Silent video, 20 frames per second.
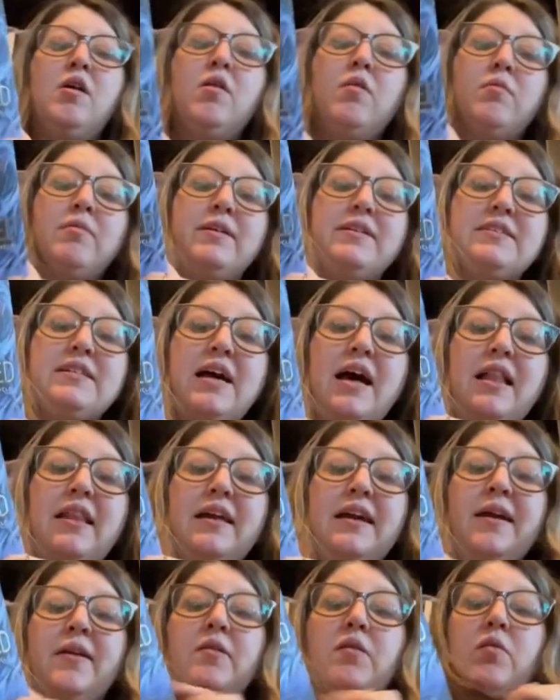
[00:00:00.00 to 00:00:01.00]

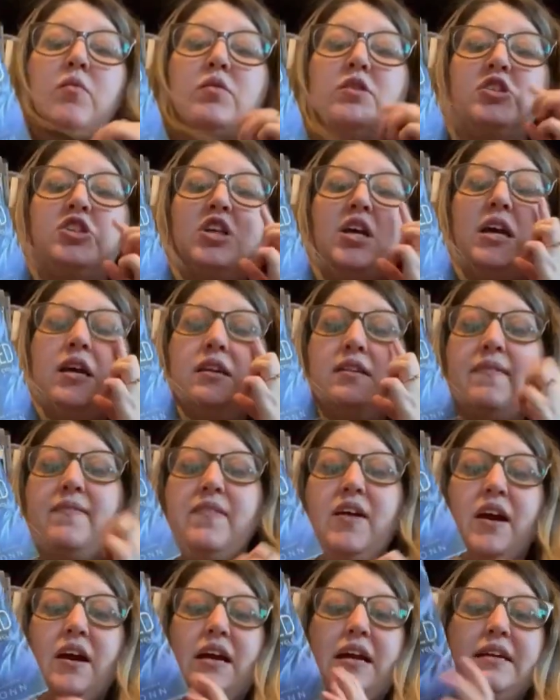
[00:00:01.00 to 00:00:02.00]
retelling, which is
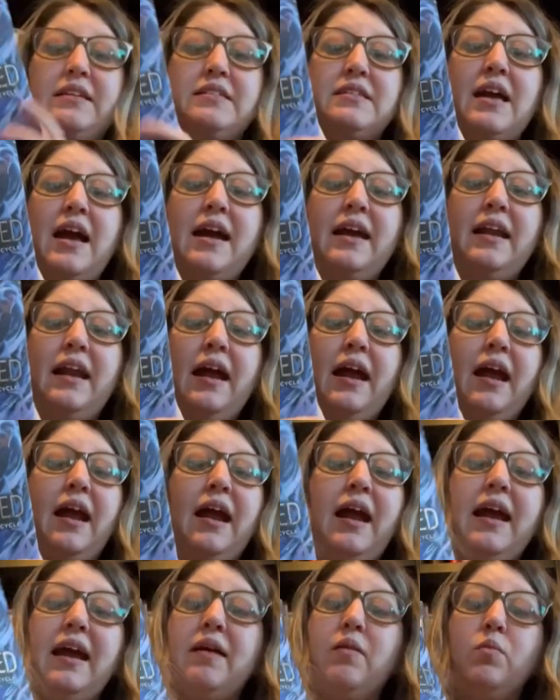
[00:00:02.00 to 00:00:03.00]
very
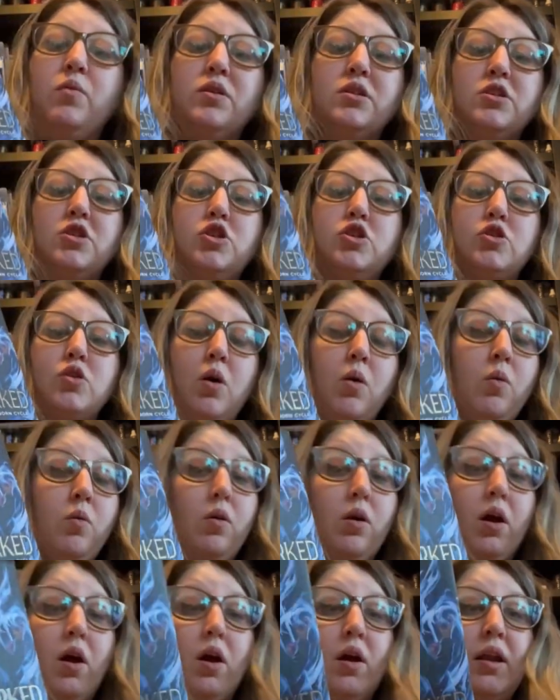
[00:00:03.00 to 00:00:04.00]
exciting. It was so
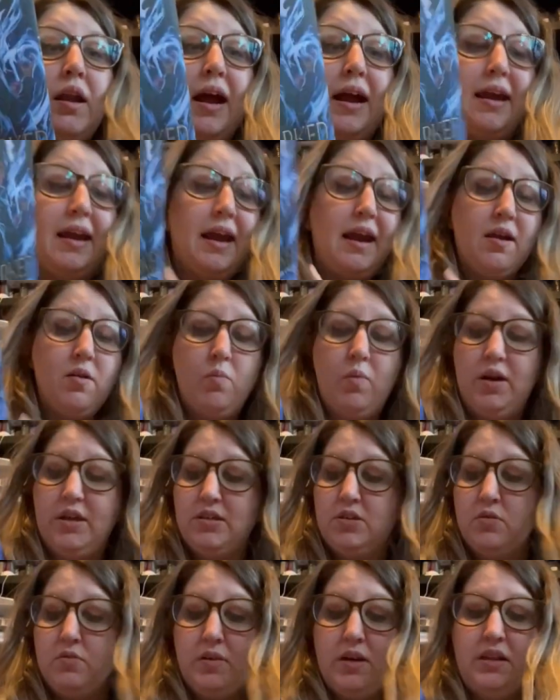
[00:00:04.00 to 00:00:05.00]
good. I can't wait
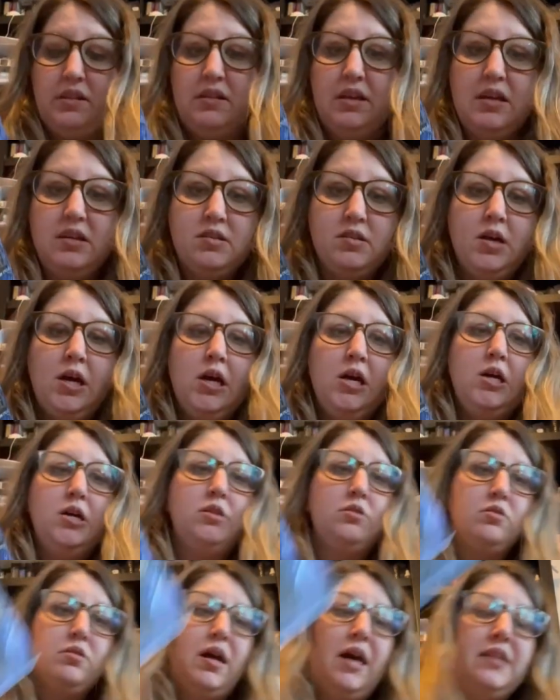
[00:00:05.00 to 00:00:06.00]
to read this.
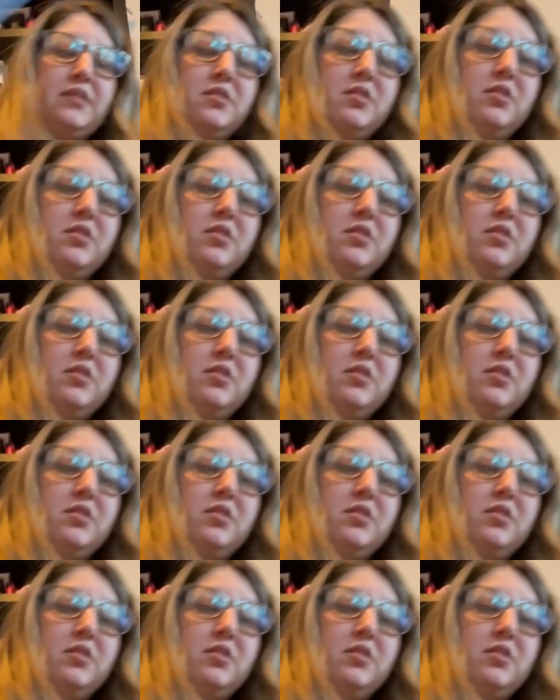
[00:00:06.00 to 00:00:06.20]
So that's